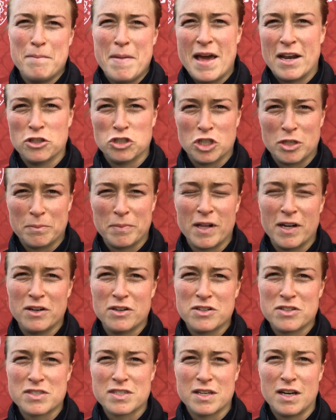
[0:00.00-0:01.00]
managing
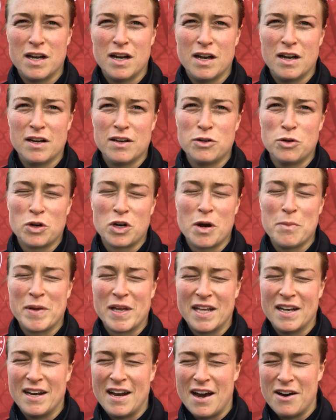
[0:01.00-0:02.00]
players uh, who are
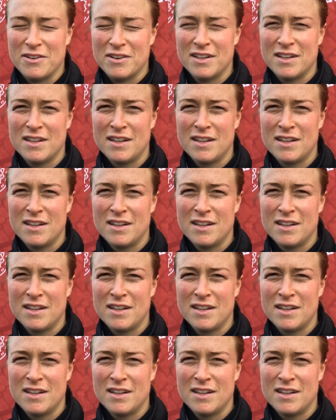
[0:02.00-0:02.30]
coming in and out.